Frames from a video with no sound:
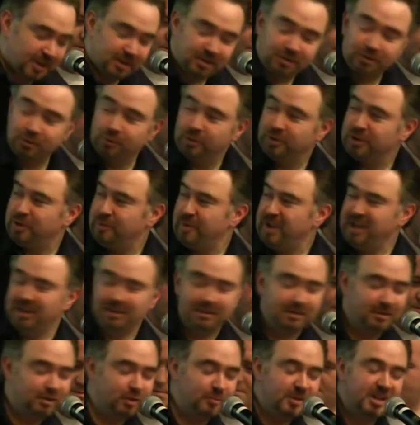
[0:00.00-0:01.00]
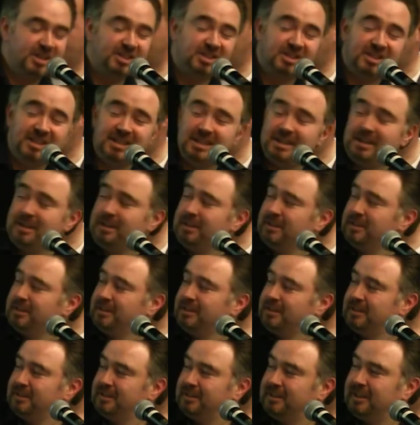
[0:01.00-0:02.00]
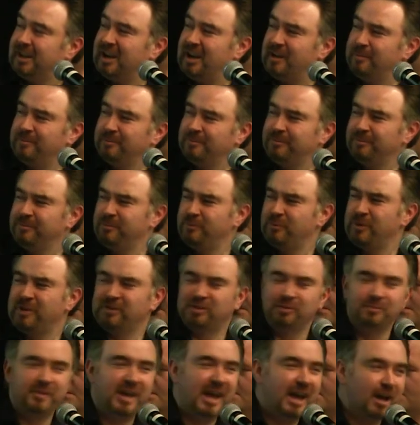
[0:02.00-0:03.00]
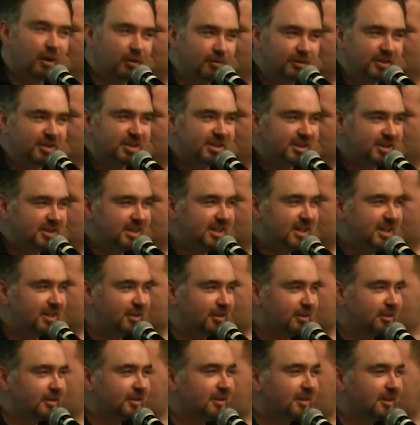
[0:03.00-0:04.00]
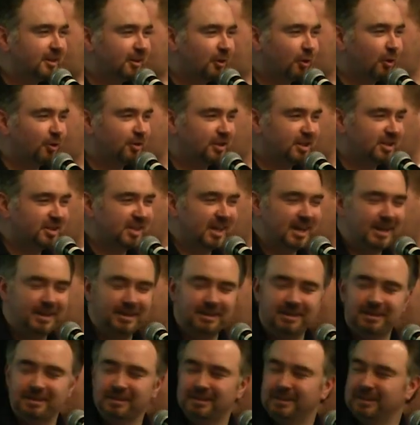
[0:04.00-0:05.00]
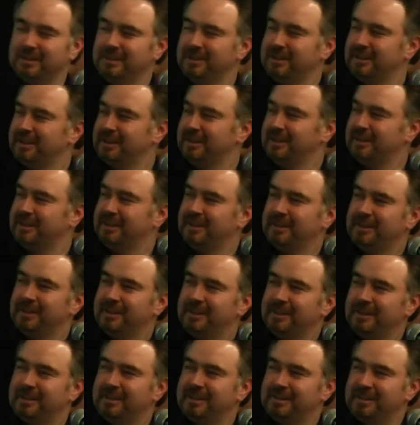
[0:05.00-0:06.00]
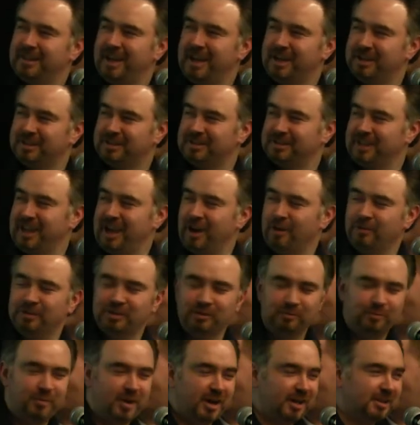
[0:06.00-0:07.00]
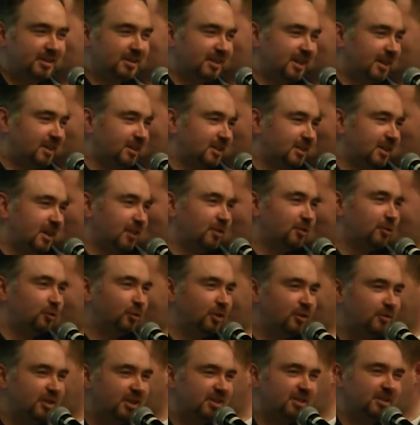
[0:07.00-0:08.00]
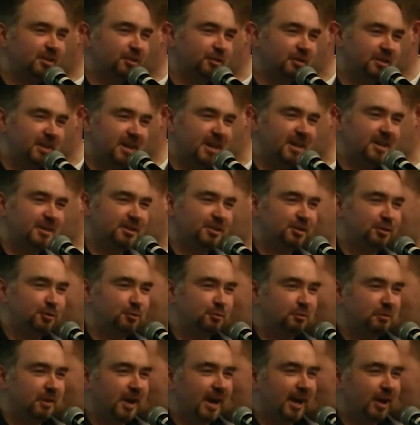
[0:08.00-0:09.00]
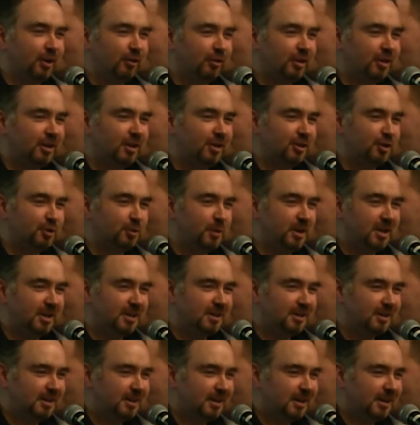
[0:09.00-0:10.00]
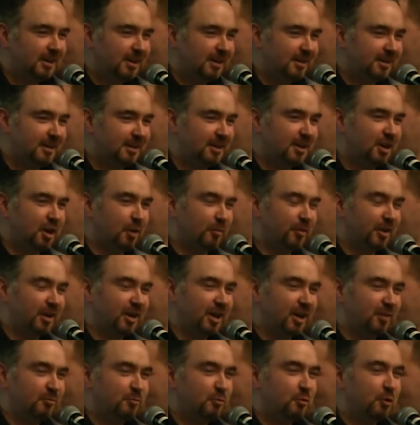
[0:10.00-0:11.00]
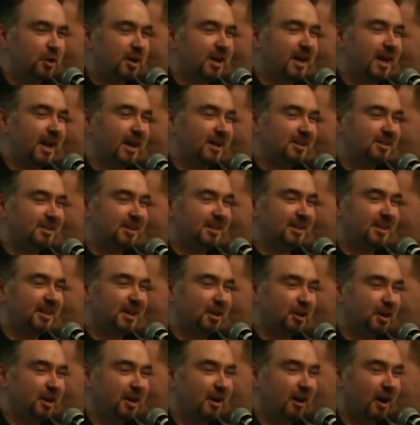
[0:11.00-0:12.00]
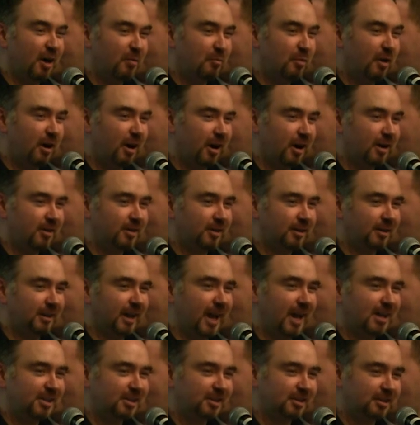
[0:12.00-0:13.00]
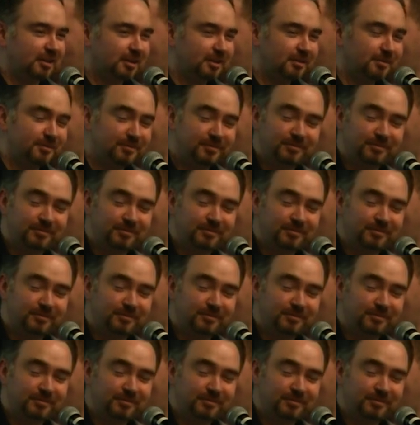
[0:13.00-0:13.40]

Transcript: So you may, you may see um, we have some Elvises here on the site. Yes, Elvis impersonators. that the only reason they're there is so Ingrid could tweet that Cumnock had more kings in their car park than Leicester.